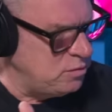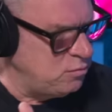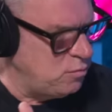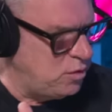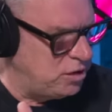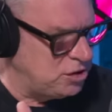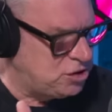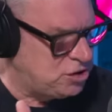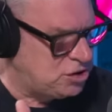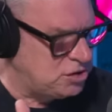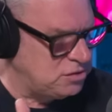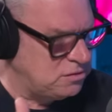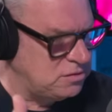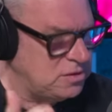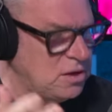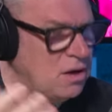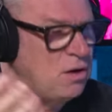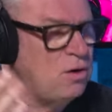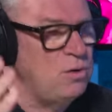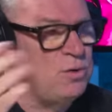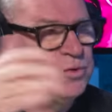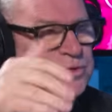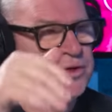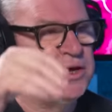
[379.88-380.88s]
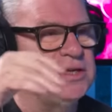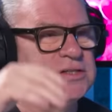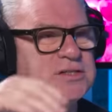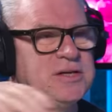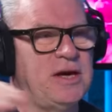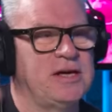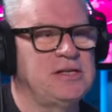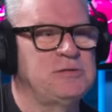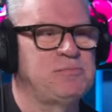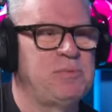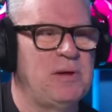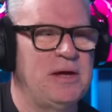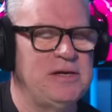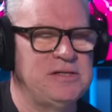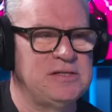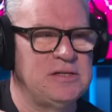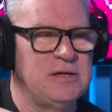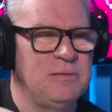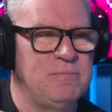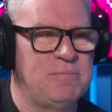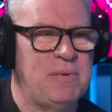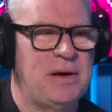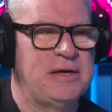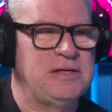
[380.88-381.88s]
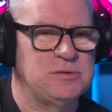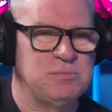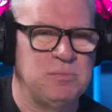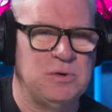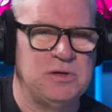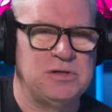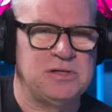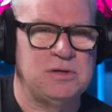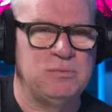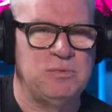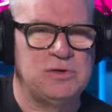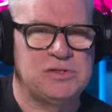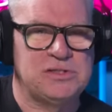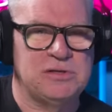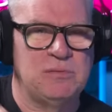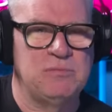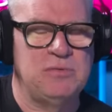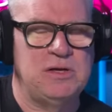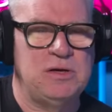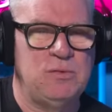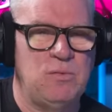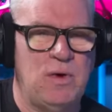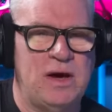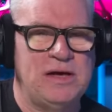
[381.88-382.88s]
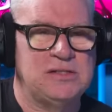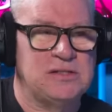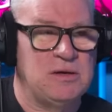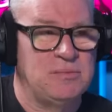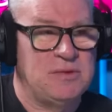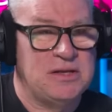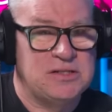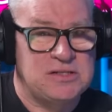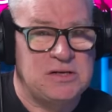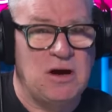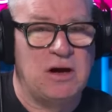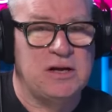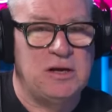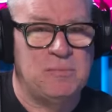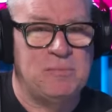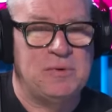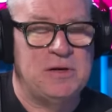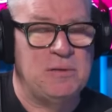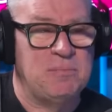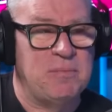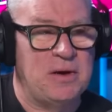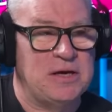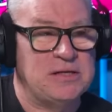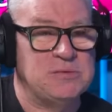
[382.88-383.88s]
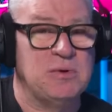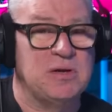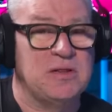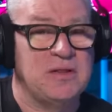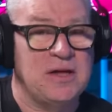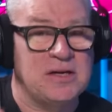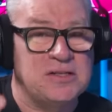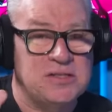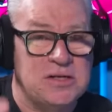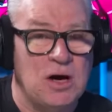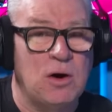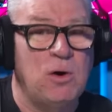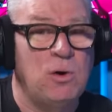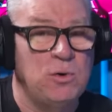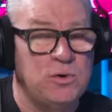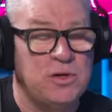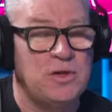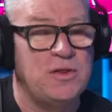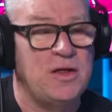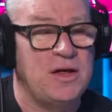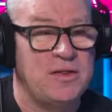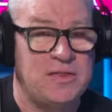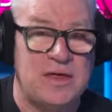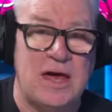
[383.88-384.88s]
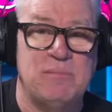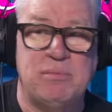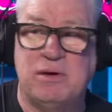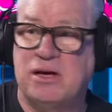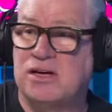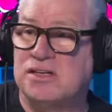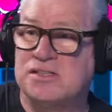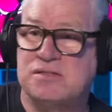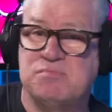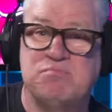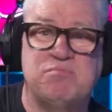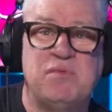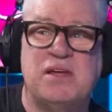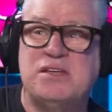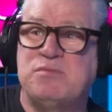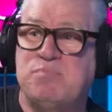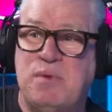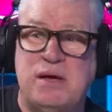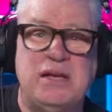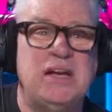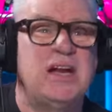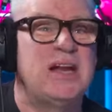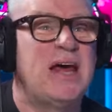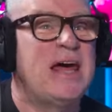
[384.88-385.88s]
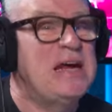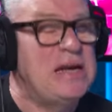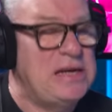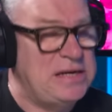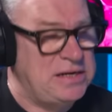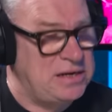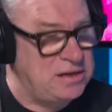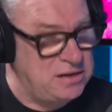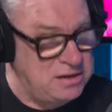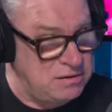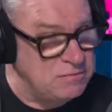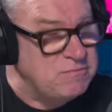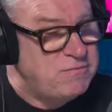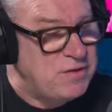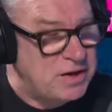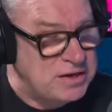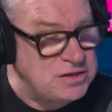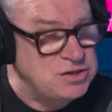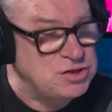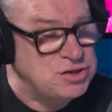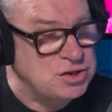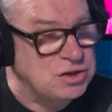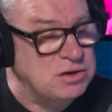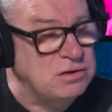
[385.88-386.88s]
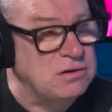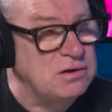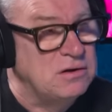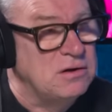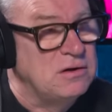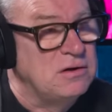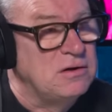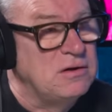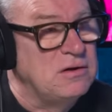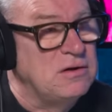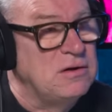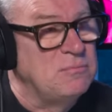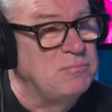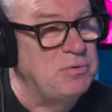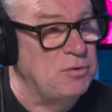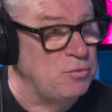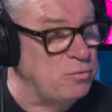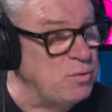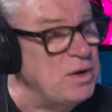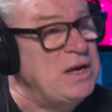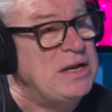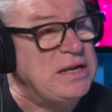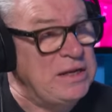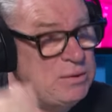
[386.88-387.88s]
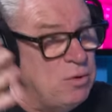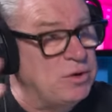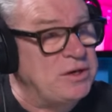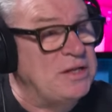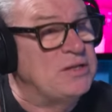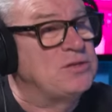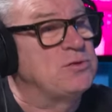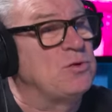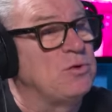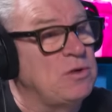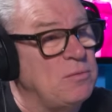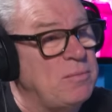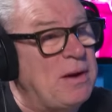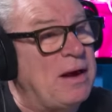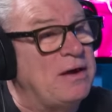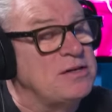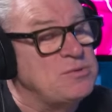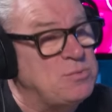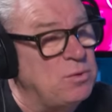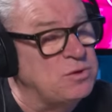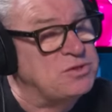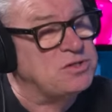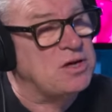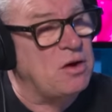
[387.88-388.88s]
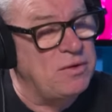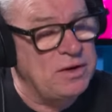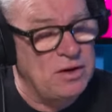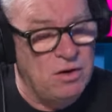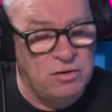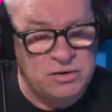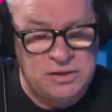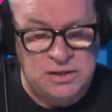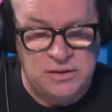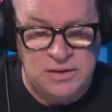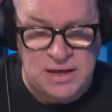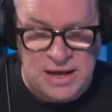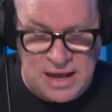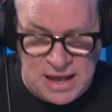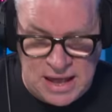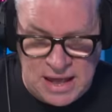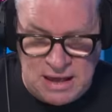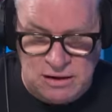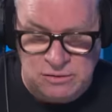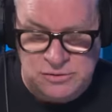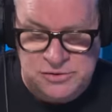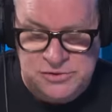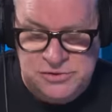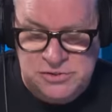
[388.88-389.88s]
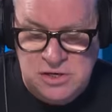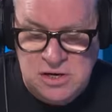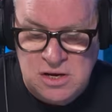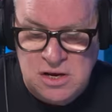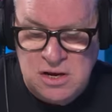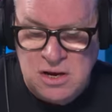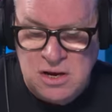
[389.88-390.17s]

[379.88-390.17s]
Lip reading: in which the whole thing takes place in a basement, in which somebody wakes up, they're tied up in a basement, and they're told that they're there because there's been an alien invasion. But really what it's all about is what's going on in the house.